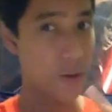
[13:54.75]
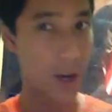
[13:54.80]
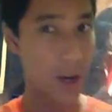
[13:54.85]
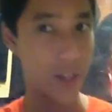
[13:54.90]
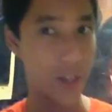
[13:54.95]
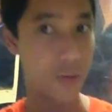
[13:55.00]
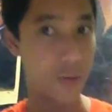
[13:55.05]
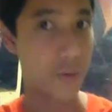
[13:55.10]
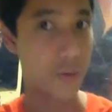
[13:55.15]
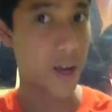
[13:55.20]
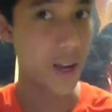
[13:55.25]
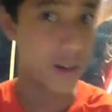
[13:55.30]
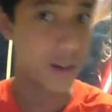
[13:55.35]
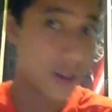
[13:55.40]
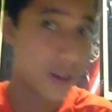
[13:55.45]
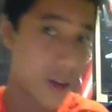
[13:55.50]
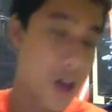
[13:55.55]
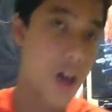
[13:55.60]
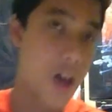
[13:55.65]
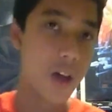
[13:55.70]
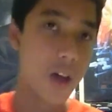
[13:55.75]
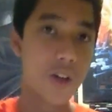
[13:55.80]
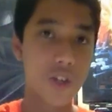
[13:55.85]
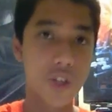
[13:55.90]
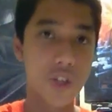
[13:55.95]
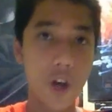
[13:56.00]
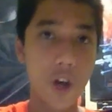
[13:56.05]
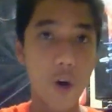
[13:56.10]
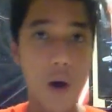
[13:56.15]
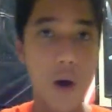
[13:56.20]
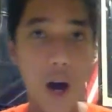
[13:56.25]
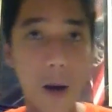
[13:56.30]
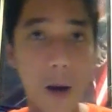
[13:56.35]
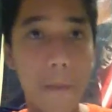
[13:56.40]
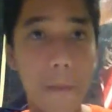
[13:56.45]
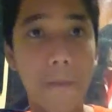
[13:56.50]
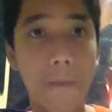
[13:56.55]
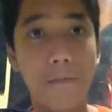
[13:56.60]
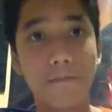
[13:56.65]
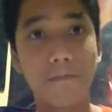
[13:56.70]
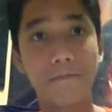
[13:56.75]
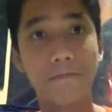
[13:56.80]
guys know that, so um,